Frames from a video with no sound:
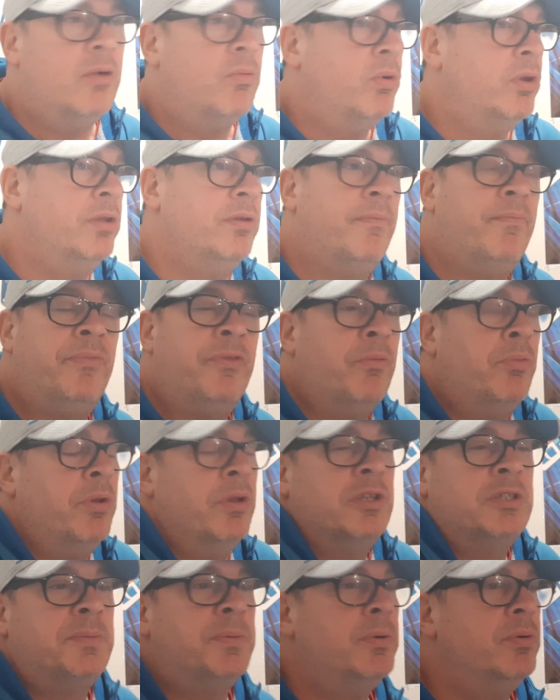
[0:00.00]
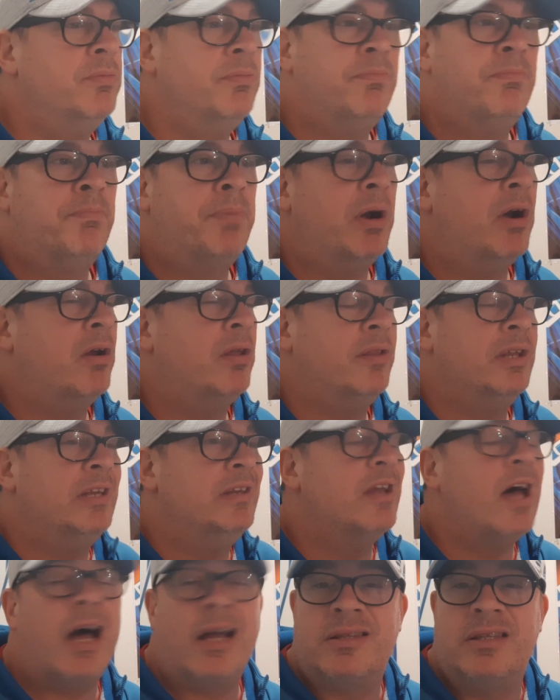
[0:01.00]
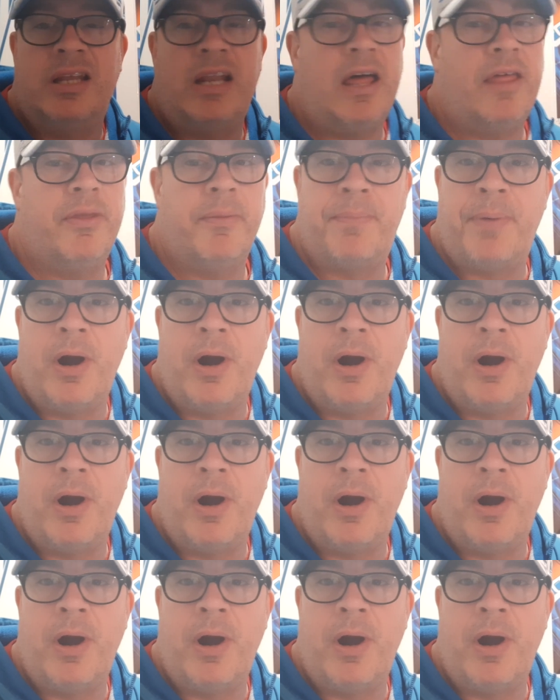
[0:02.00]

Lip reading: Witherspoon apparently knocked it out of the